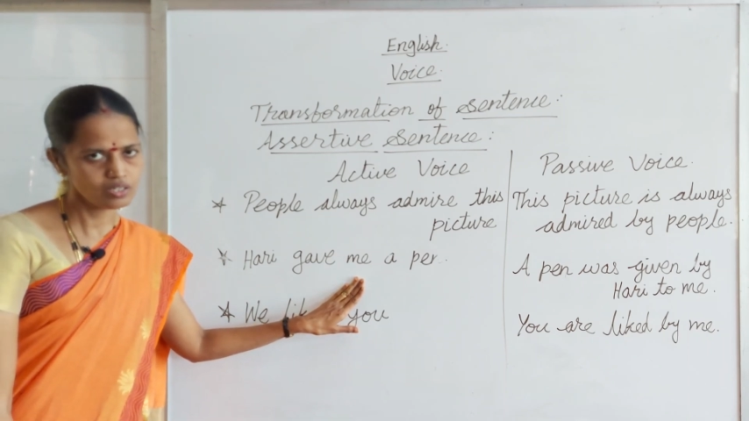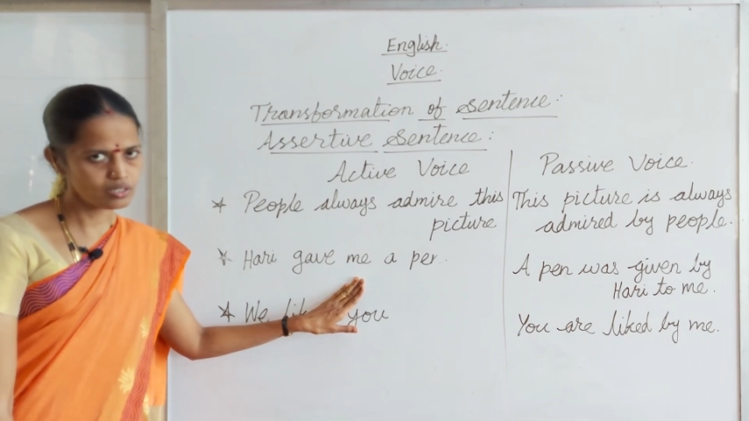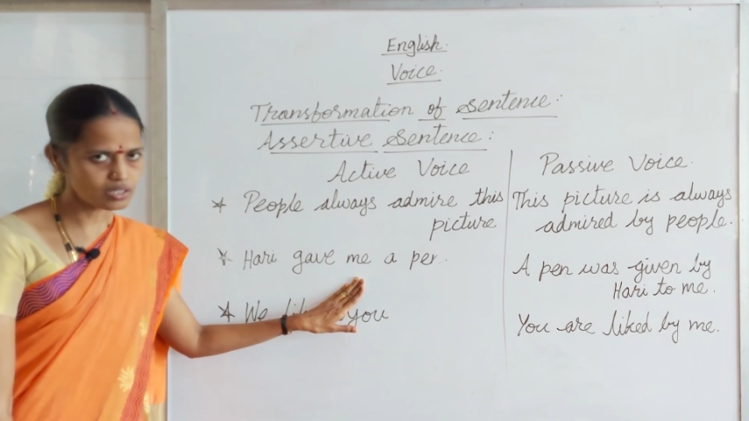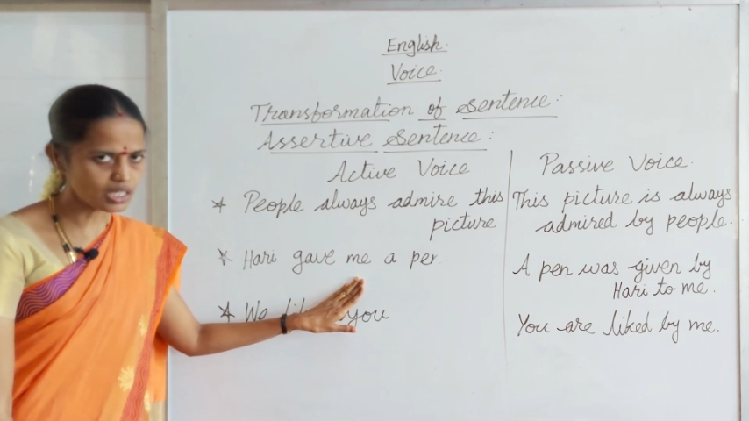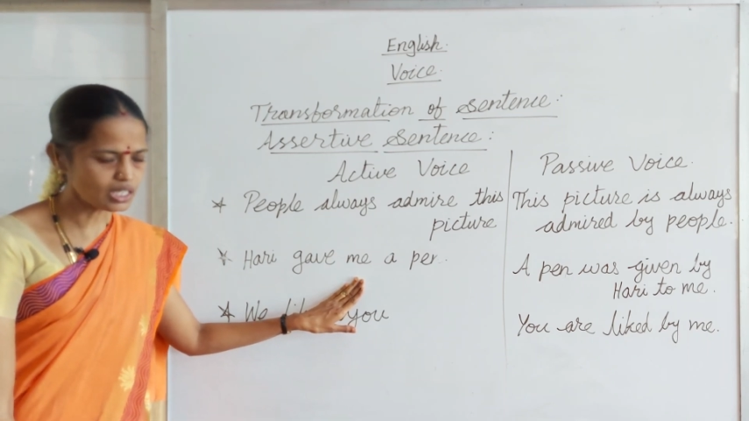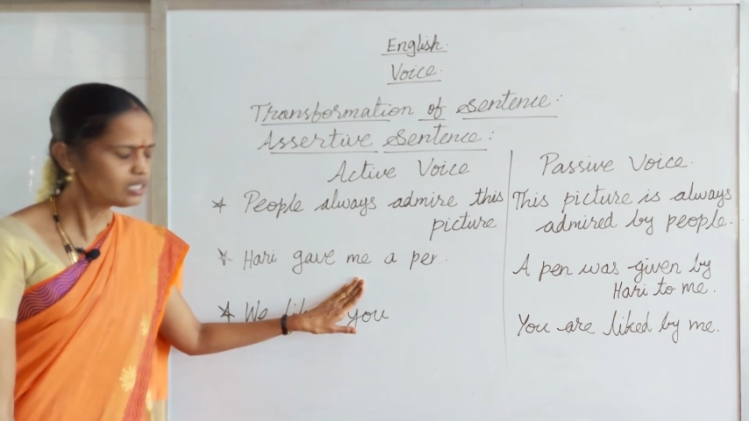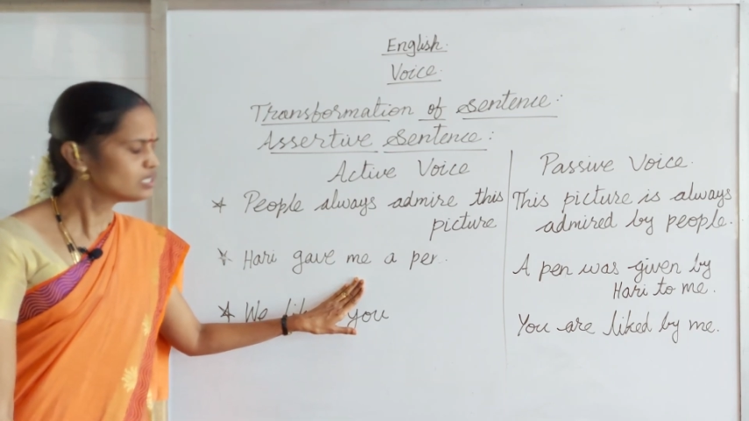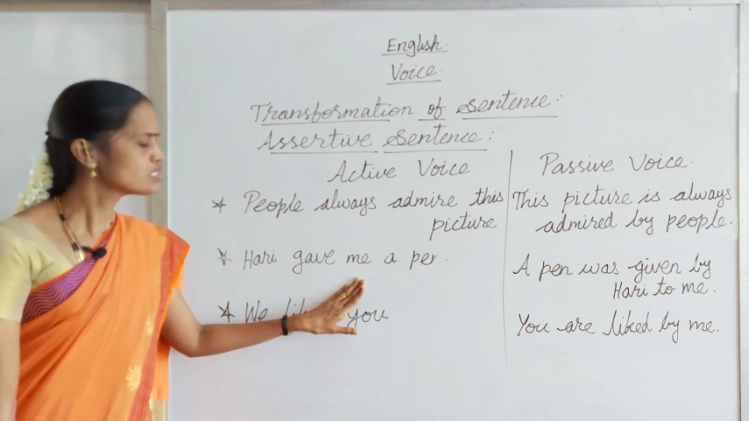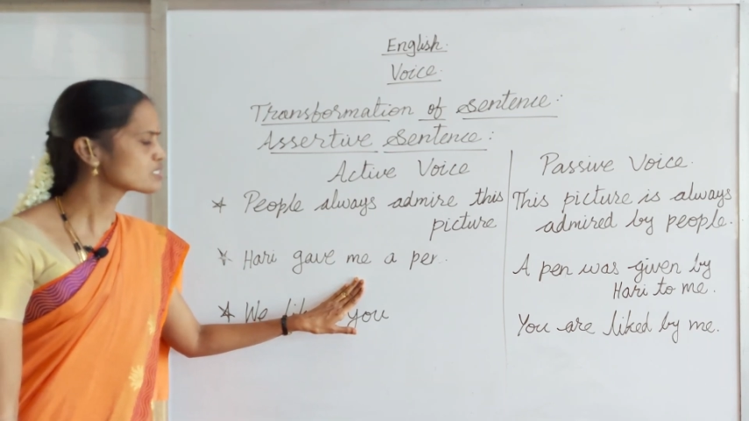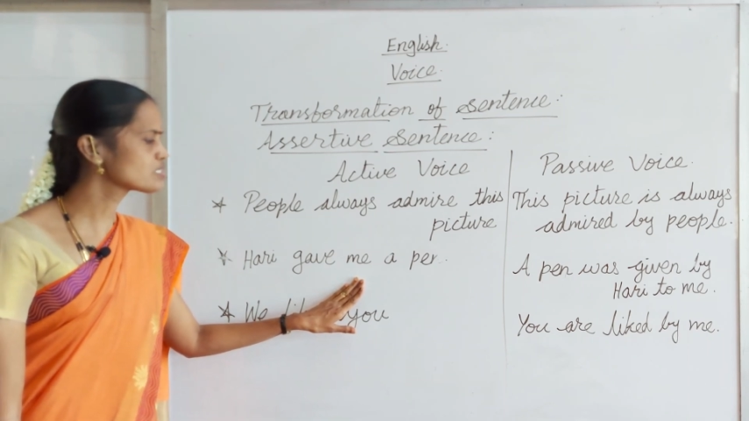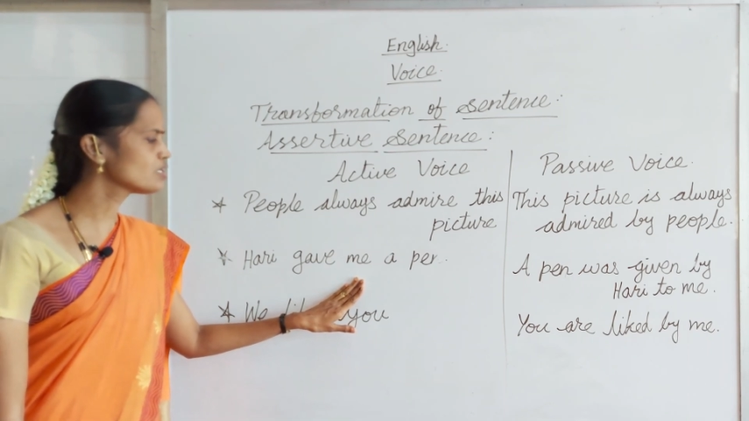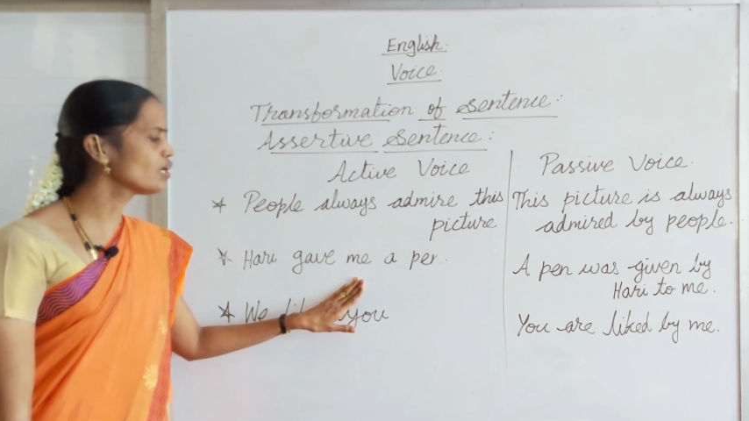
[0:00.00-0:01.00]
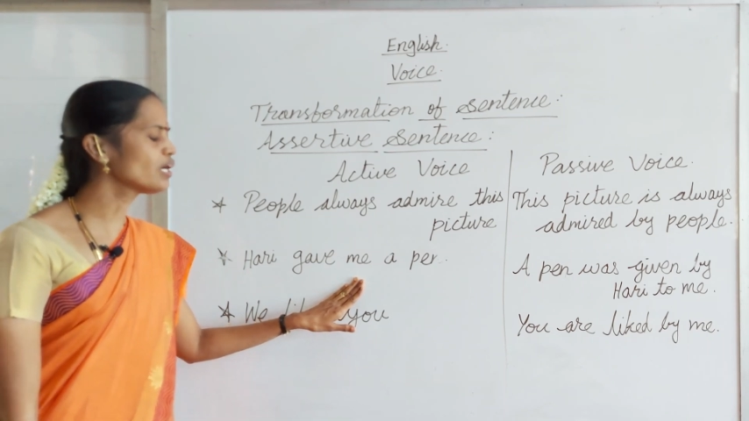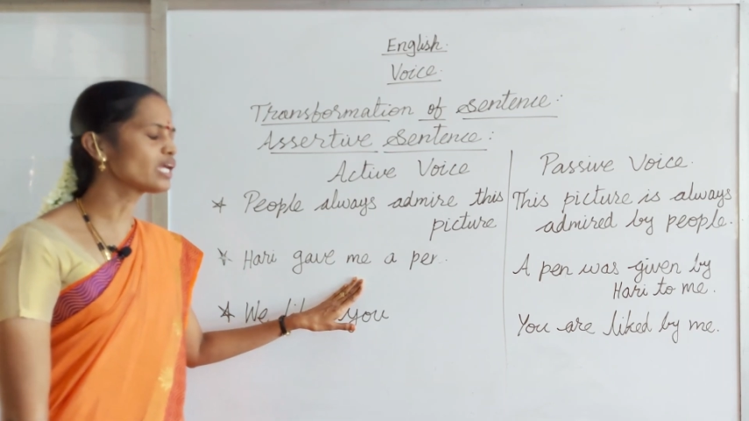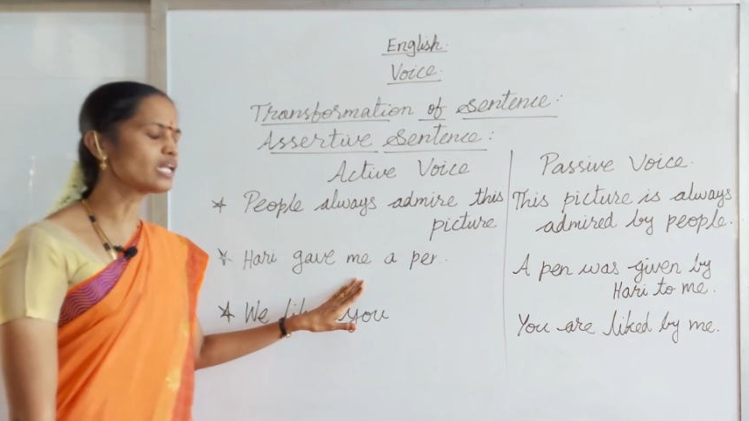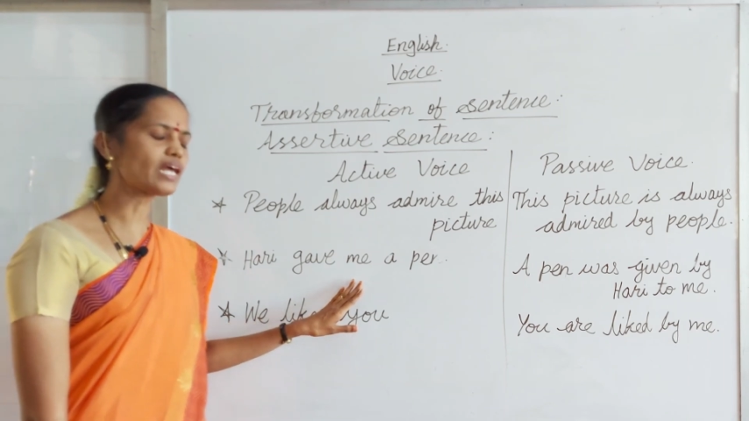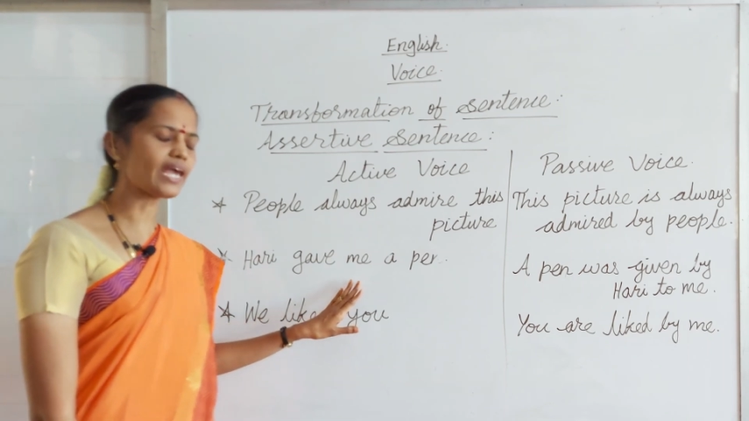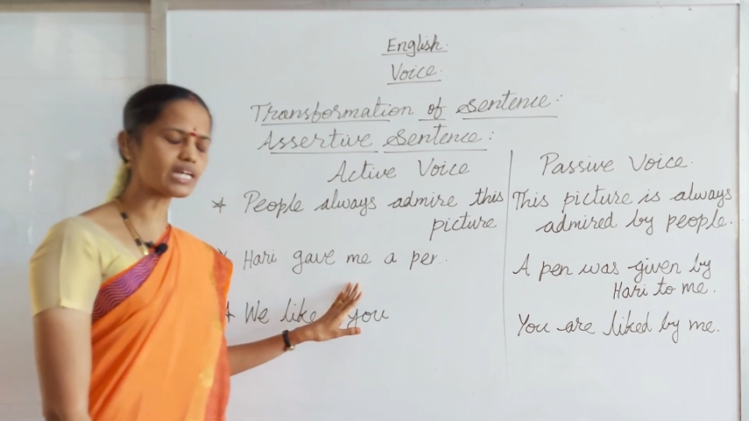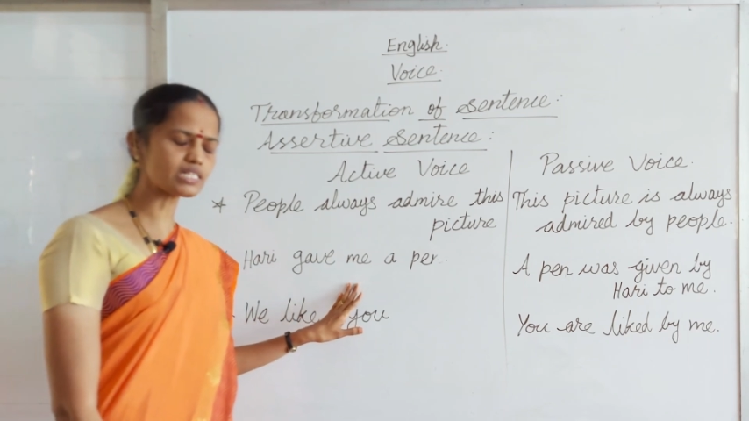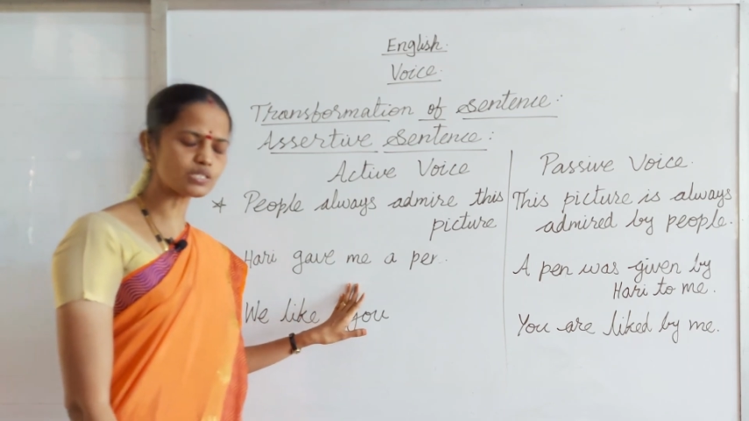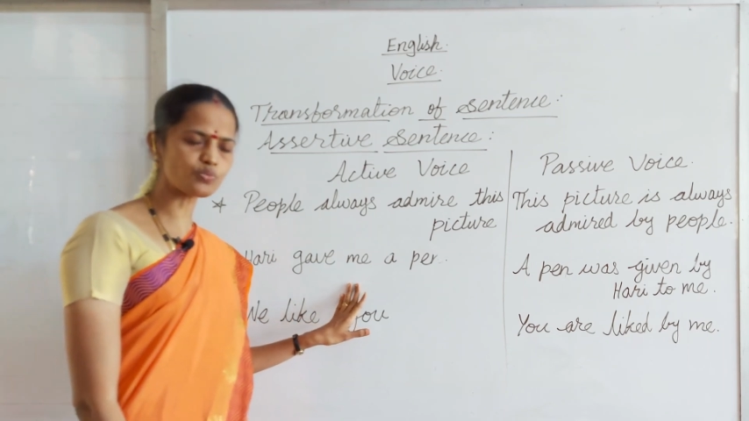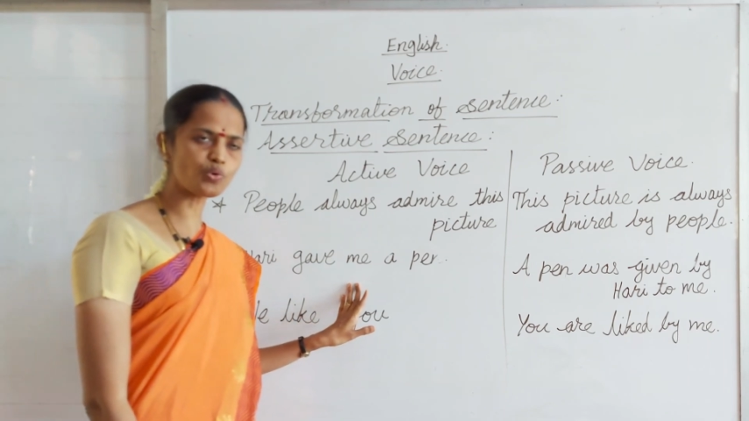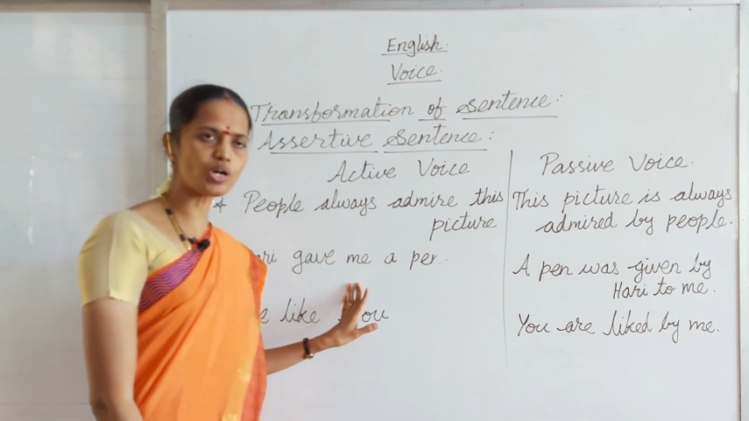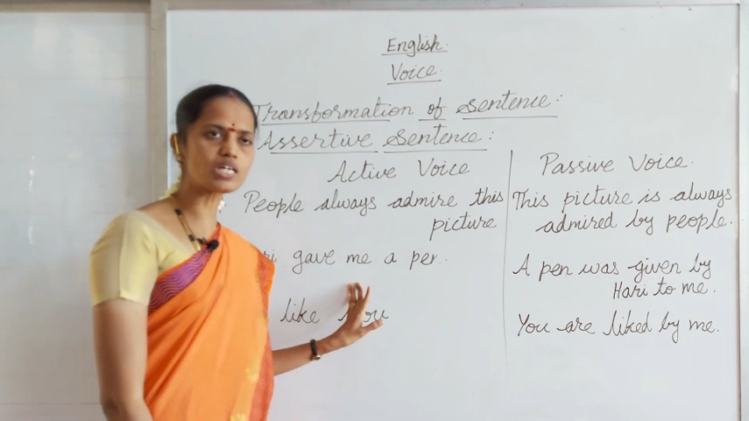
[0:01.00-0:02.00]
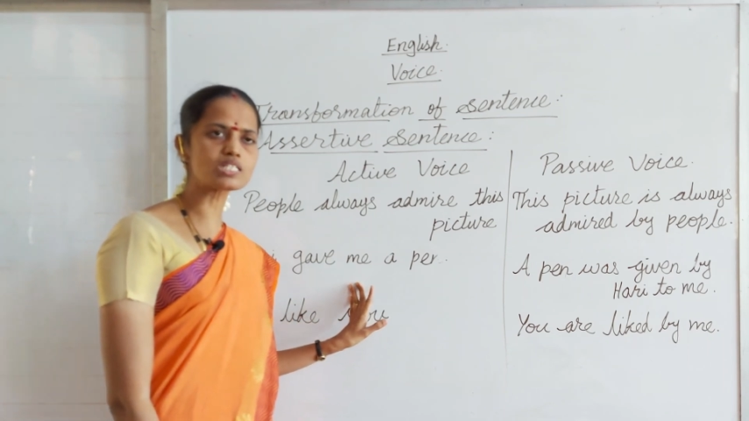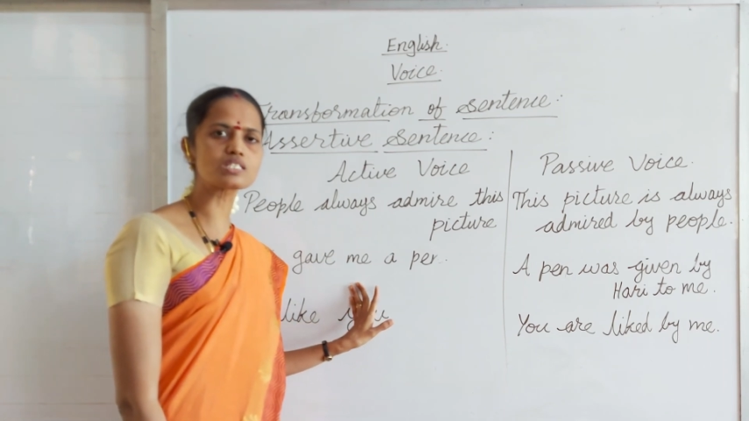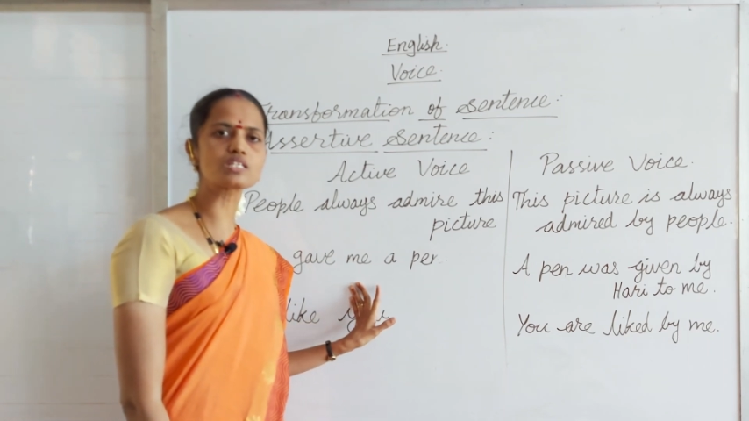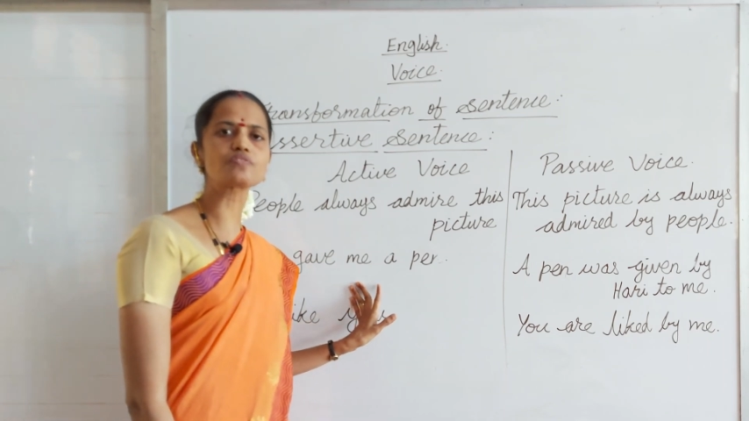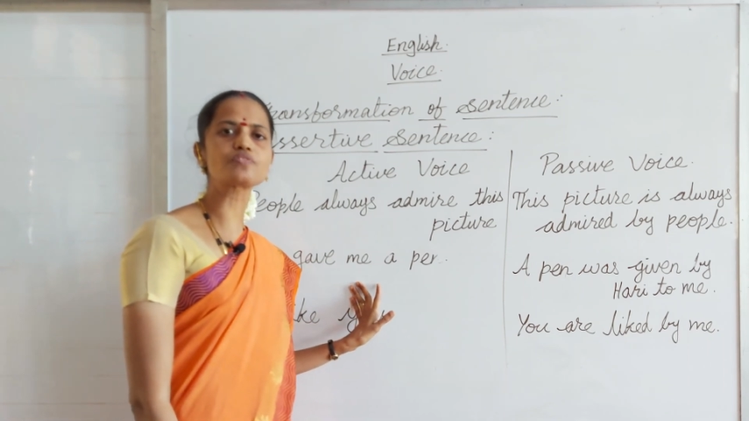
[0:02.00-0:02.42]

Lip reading: Okay. So, in active voice,